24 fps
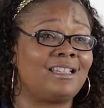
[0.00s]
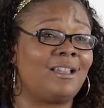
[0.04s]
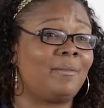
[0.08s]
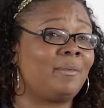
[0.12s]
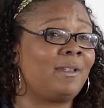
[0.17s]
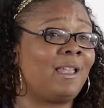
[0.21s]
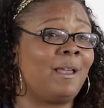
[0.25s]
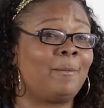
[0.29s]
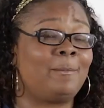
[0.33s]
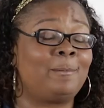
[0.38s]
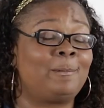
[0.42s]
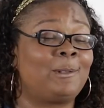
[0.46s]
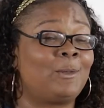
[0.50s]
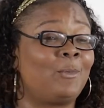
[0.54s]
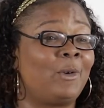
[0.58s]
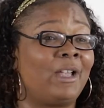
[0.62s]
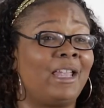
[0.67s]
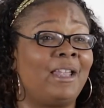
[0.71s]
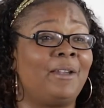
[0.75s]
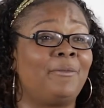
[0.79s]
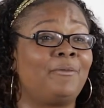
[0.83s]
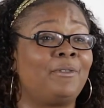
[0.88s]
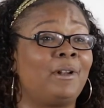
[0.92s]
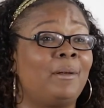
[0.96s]
up, kept
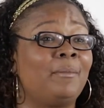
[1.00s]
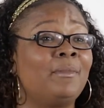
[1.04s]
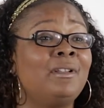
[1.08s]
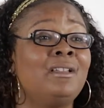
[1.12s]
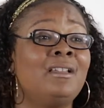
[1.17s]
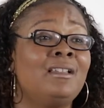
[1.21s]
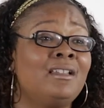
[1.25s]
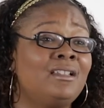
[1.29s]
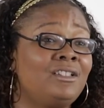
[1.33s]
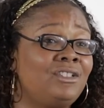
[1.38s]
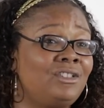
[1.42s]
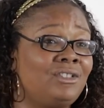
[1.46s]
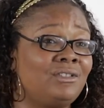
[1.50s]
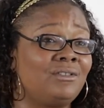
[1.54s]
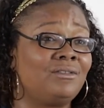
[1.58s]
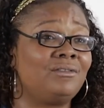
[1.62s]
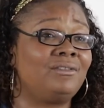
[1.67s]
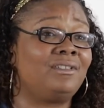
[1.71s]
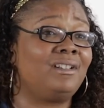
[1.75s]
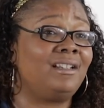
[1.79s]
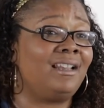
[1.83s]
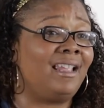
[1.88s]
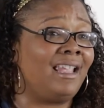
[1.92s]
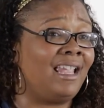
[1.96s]
away from
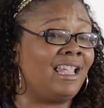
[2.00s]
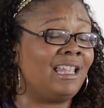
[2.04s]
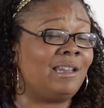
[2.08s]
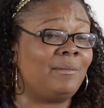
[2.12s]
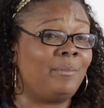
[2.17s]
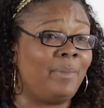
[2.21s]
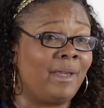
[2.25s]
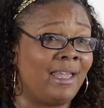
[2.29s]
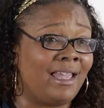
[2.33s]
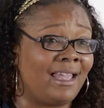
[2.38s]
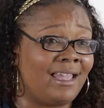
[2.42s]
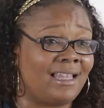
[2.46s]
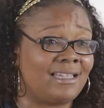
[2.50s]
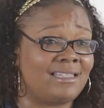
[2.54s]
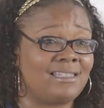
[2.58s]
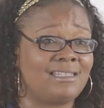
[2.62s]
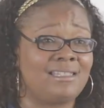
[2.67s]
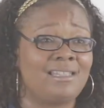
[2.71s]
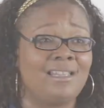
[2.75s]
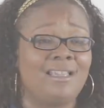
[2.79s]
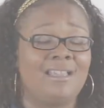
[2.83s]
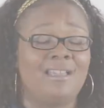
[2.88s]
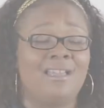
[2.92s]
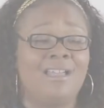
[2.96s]
children and
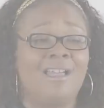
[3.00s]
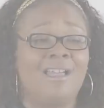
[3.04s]
pets. We